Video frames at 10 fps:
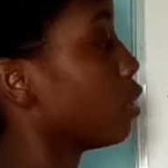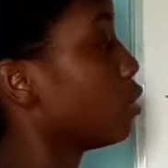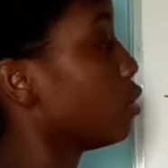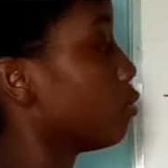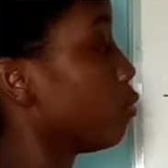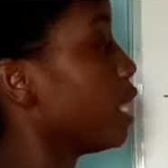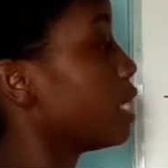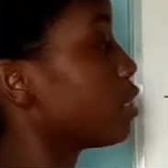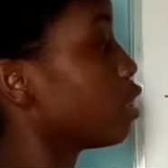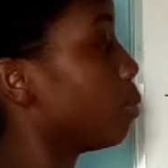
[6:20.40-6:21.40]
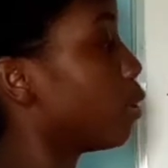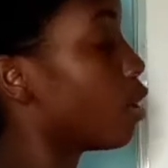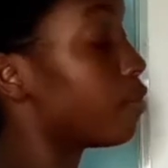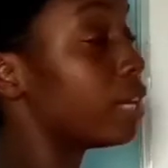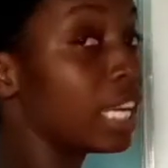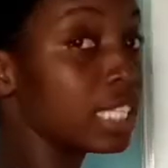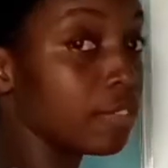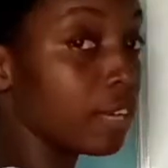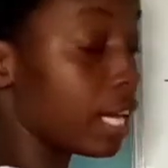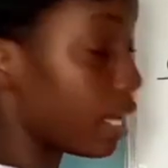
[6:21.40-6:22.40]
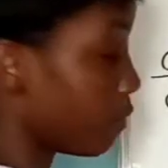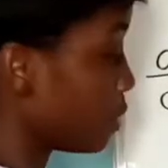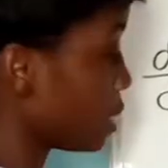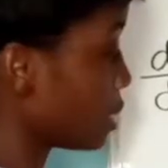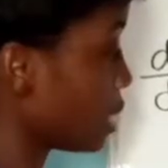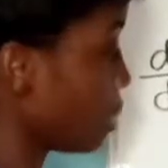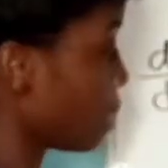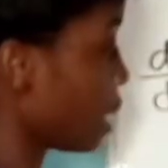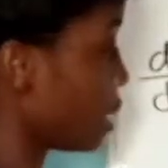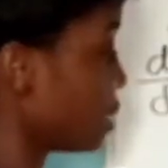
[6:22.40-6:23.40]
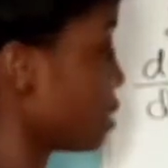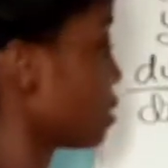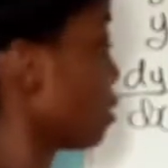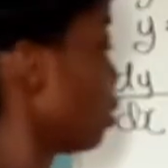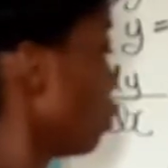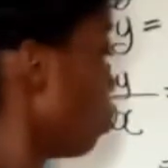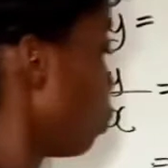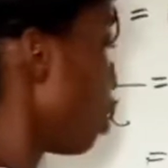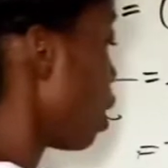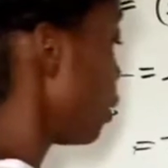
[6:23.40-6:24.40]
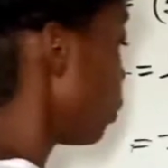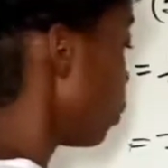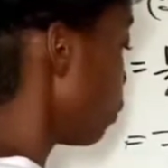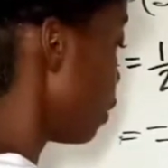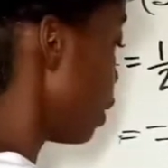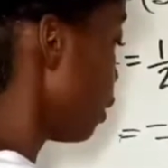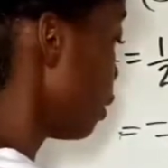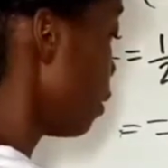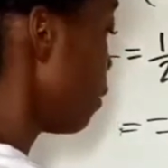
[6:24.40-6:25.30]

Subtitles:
5 minus x raised to the negative a half is the same as